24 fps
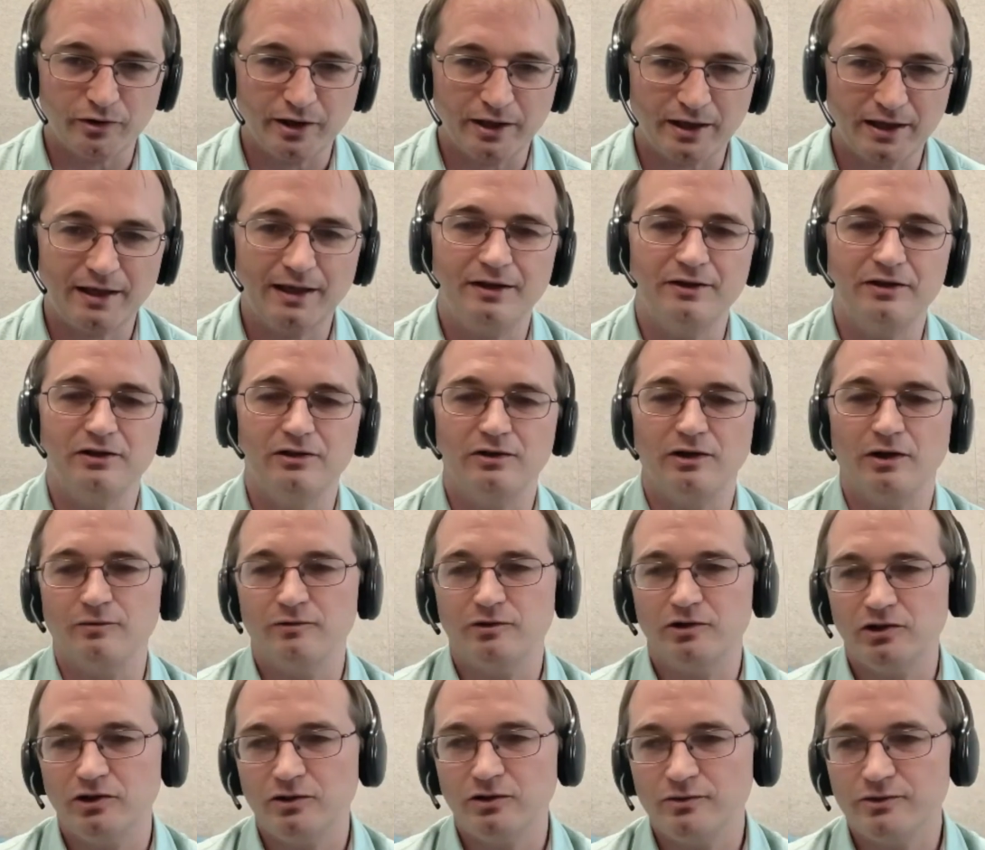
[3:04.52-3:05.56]
it and you
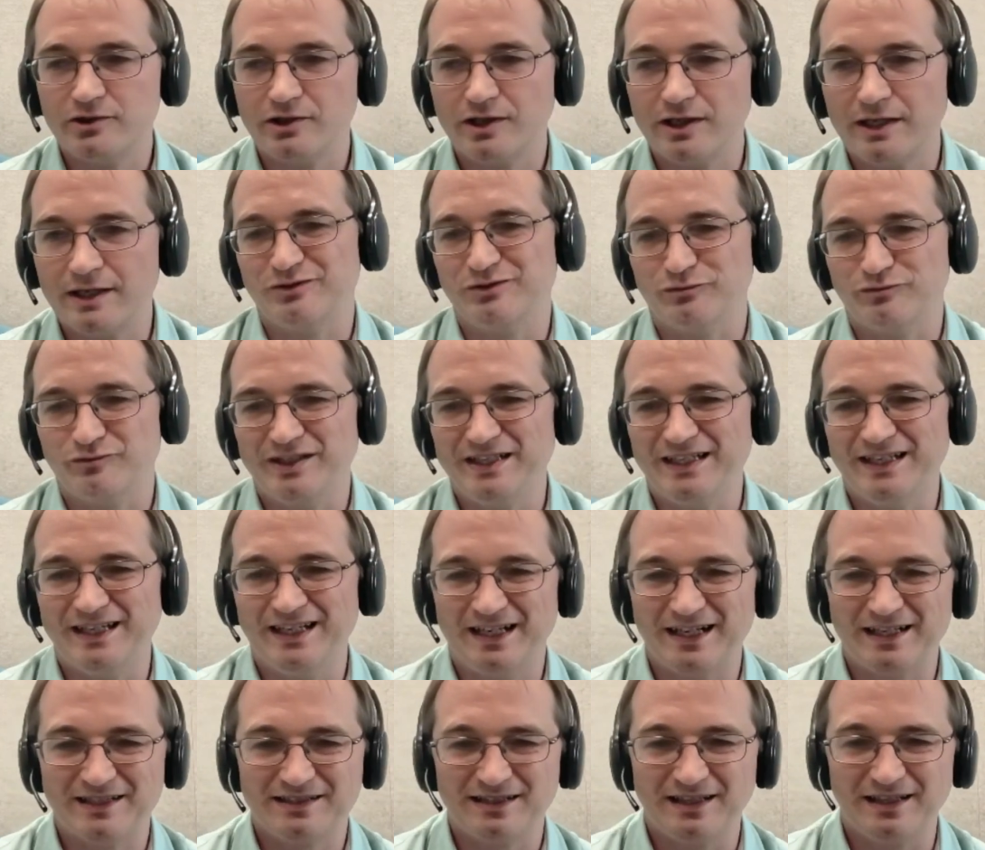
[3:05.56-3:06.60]
don't use it, it's not really an
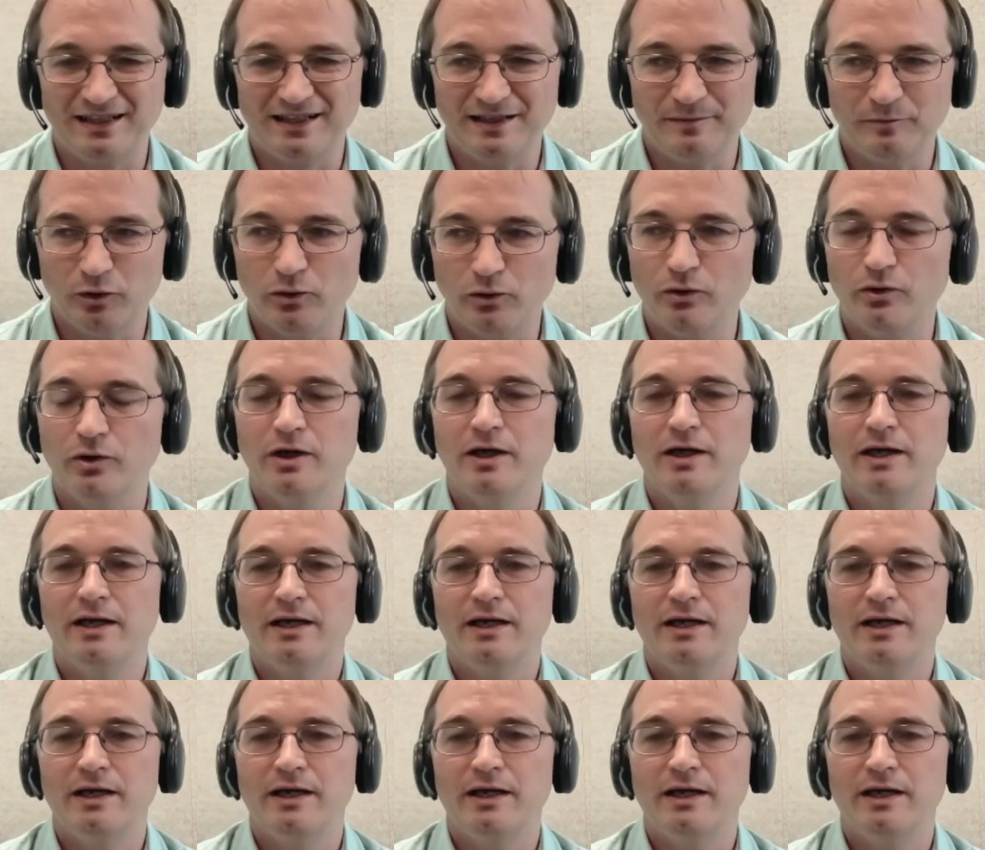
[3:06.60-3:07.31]
asset anymore.